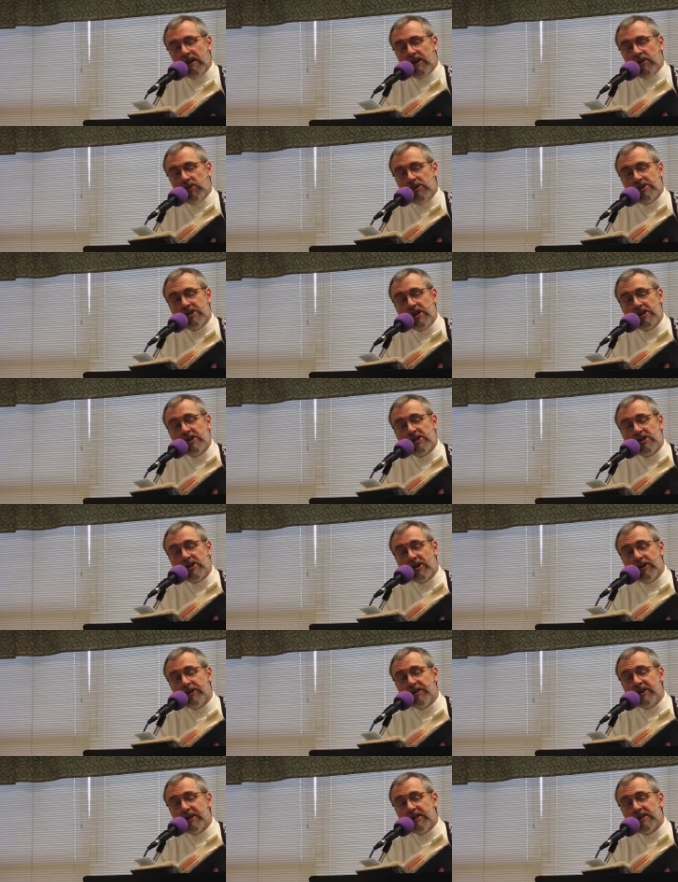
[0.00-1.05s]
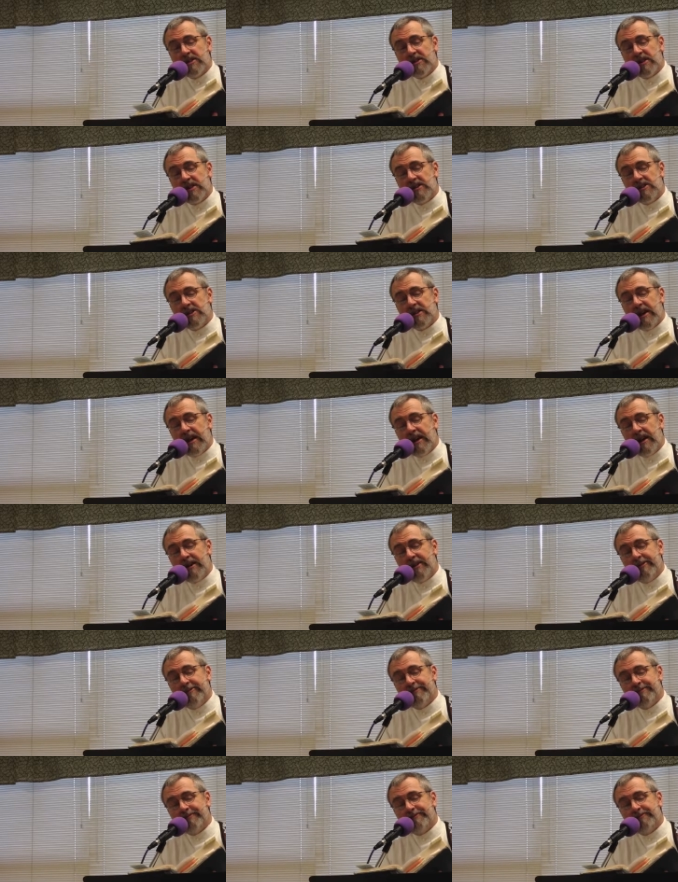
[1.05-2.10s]
When Jesus heard this, he
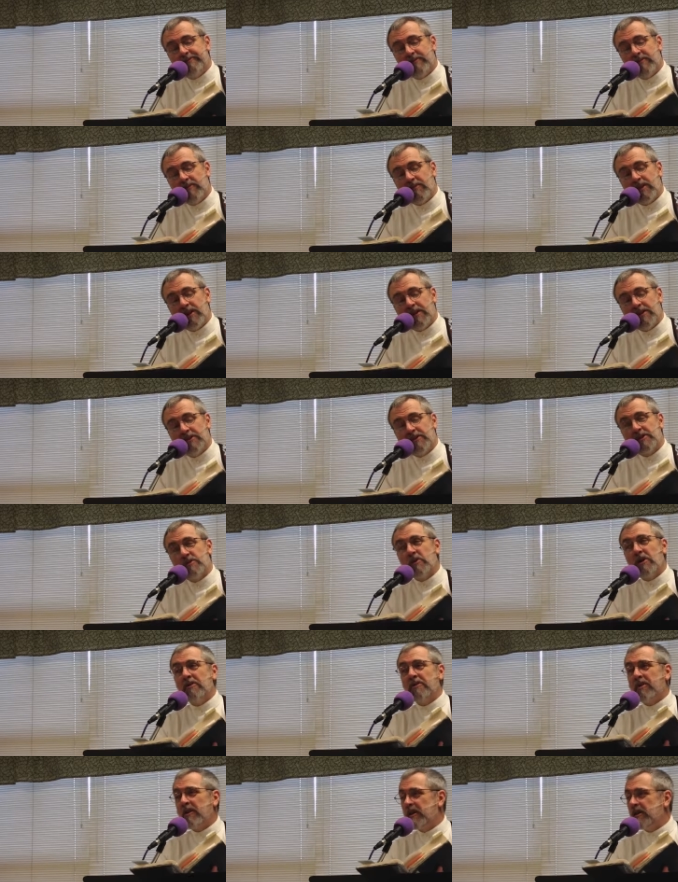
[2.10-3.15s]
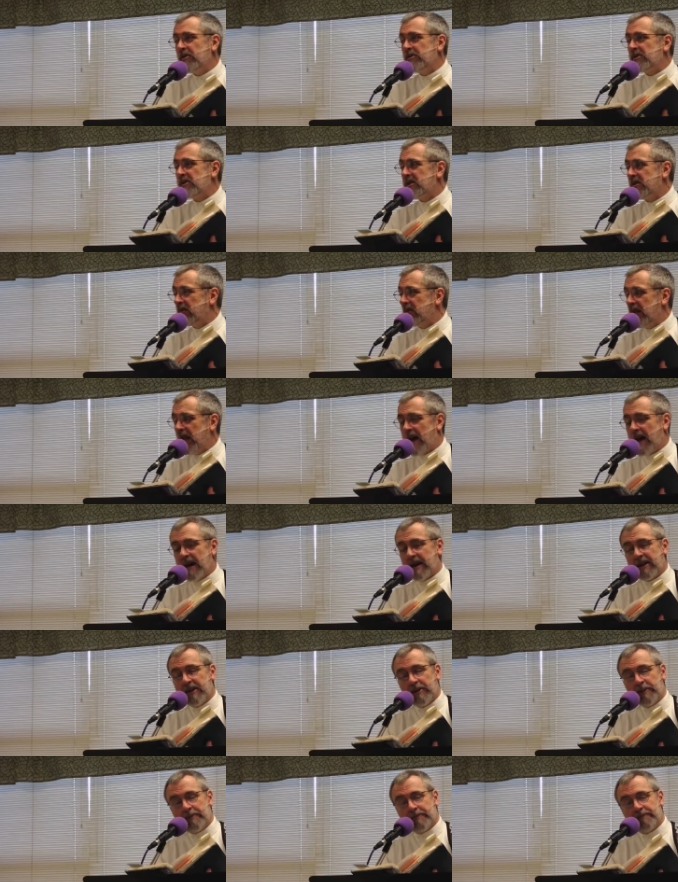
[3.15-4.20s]
said, there's one thing you still
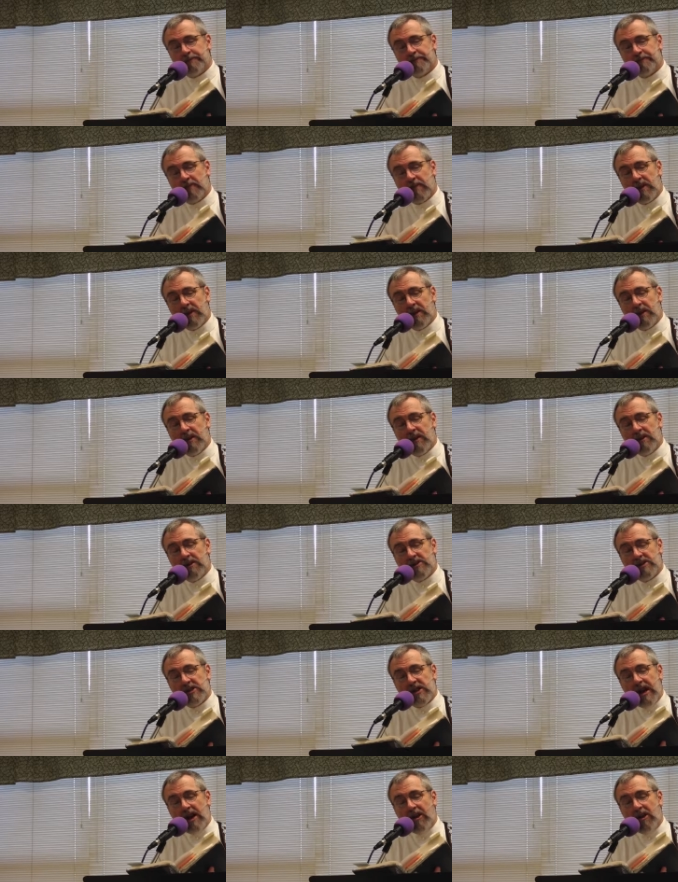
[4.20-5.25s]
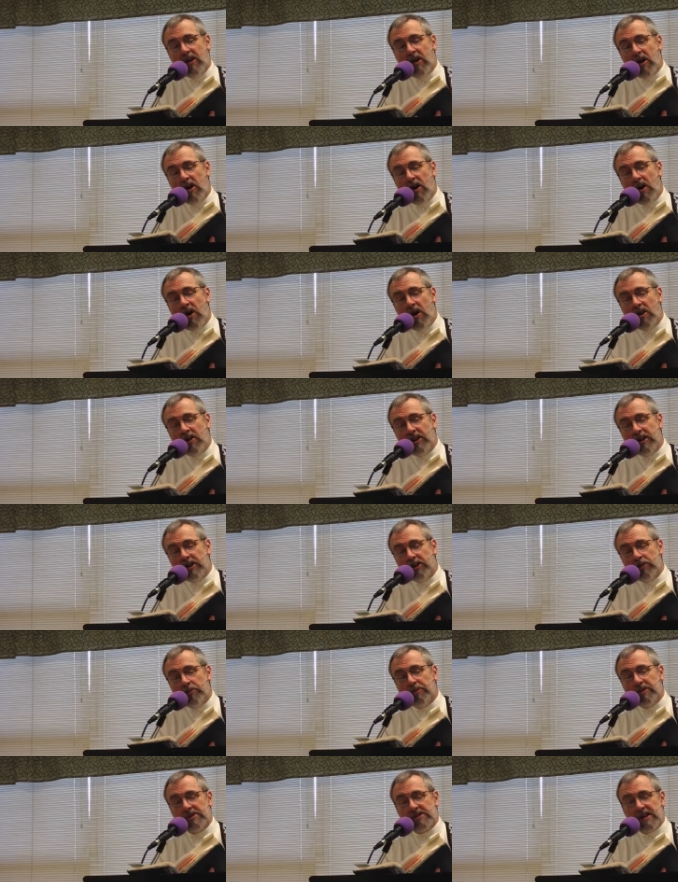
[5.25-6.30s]
lack sell all that
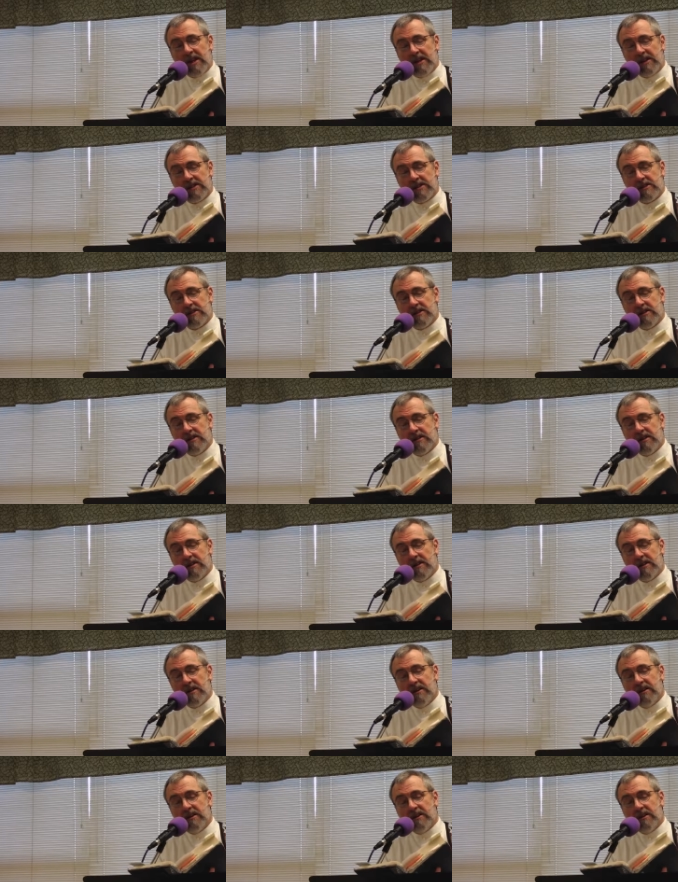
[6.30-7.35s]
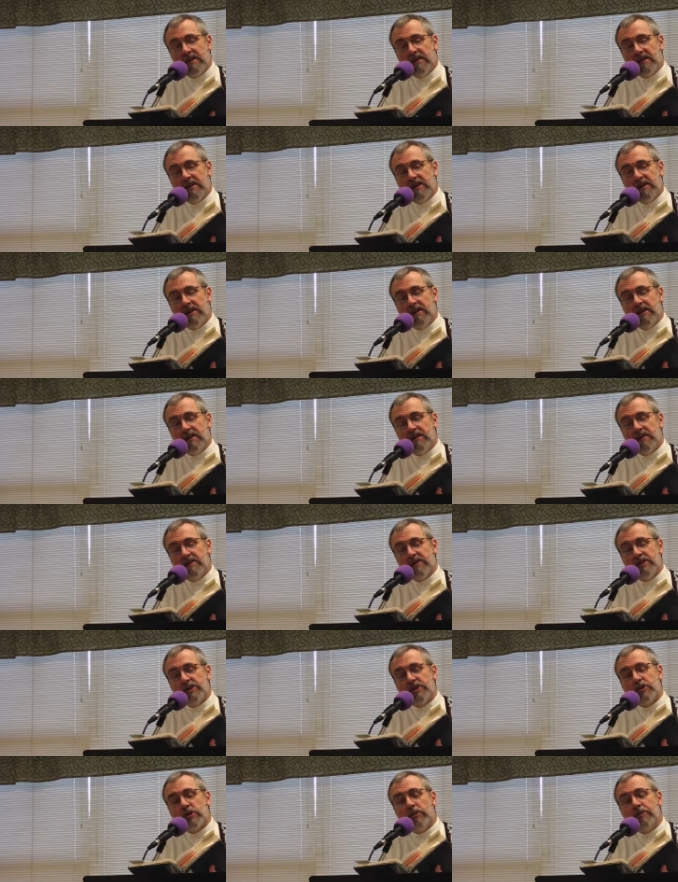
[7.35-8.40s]
you possess,
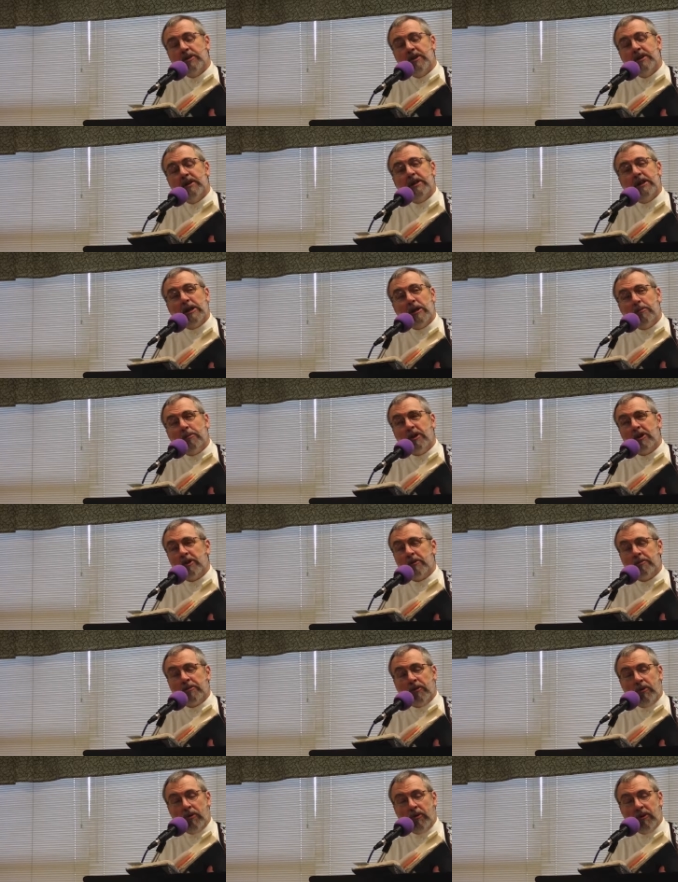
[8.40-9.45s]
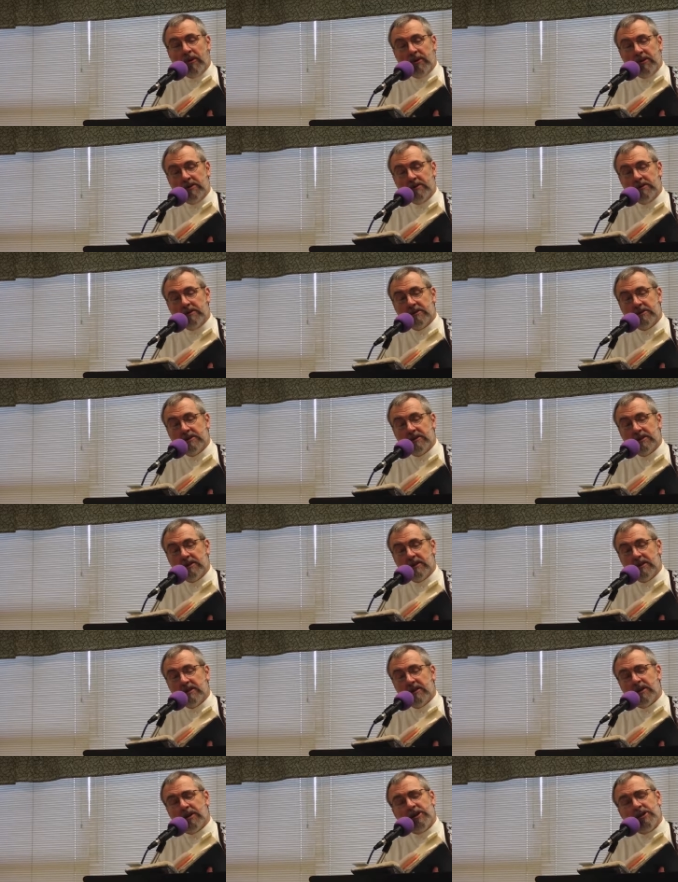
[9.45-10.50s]
distribute it among the poor,
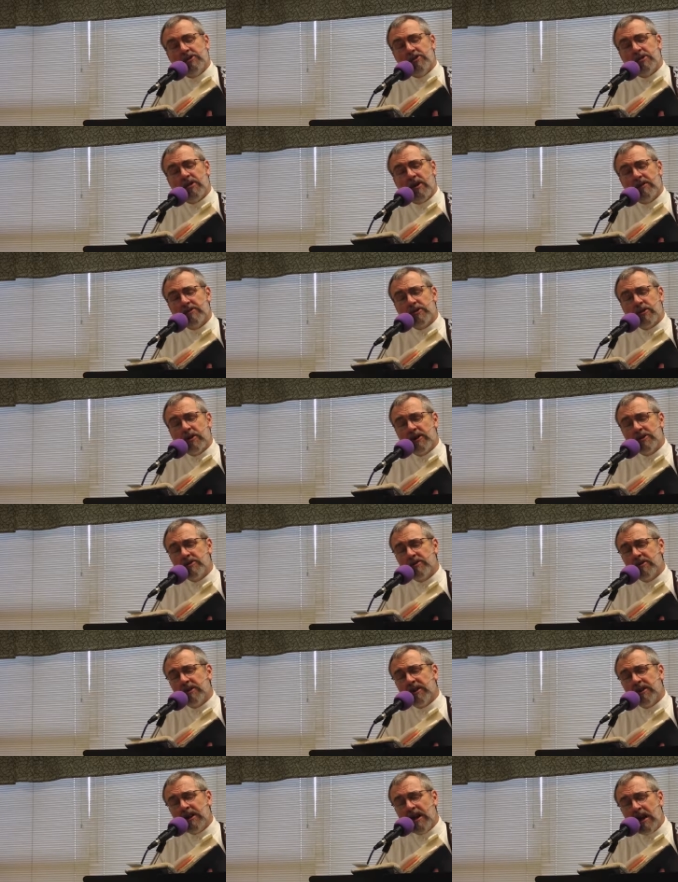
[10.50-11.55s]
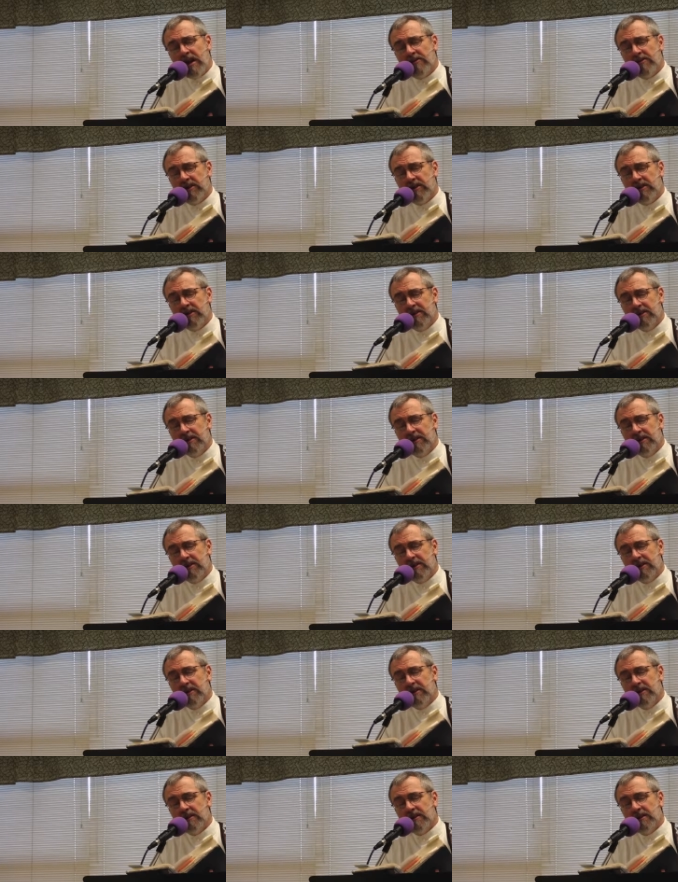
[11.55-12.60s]
and you shall have treasure in heaven.
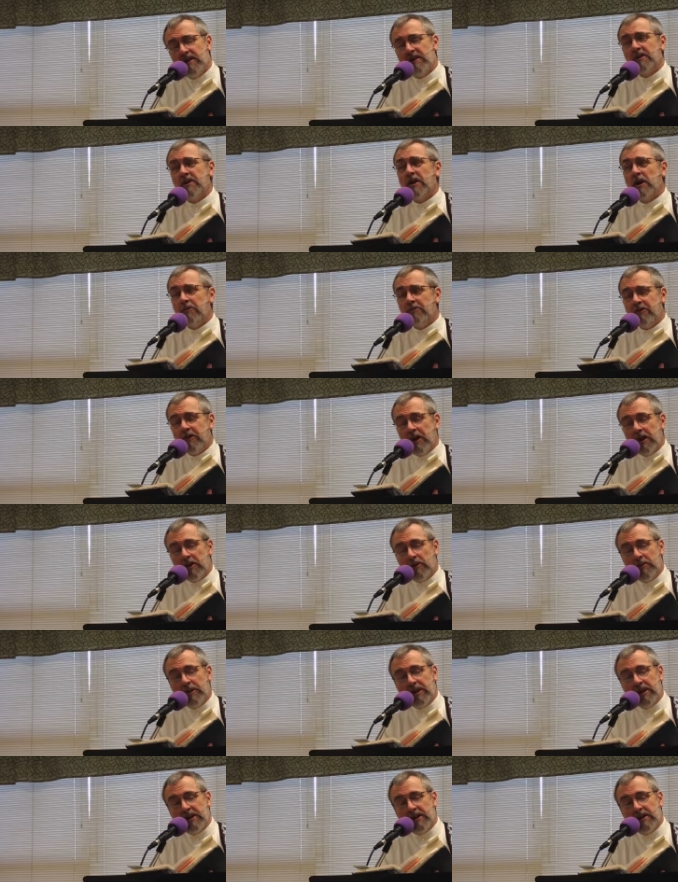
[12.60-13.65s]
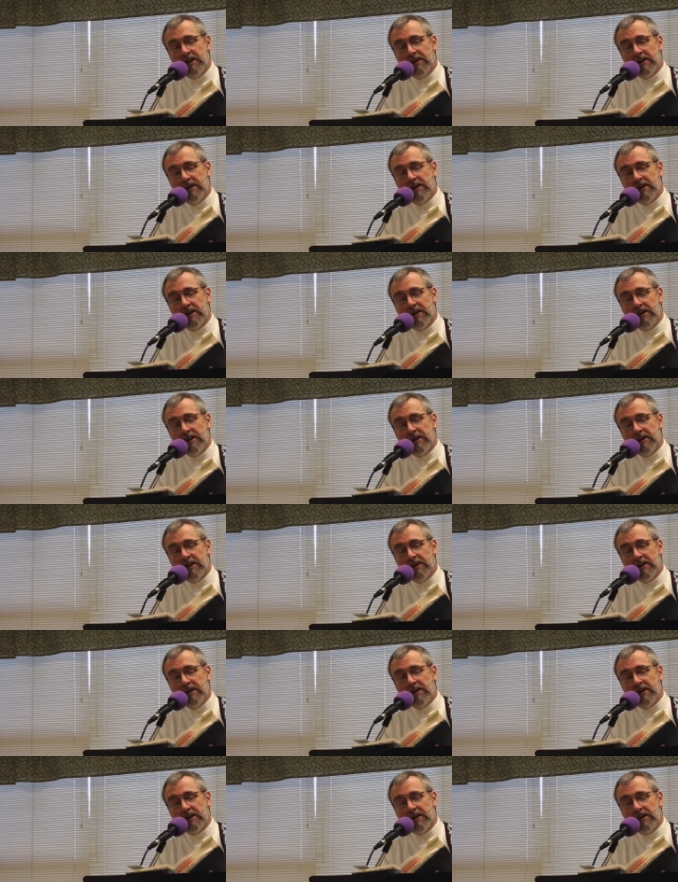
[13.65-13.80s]
Then come follow me.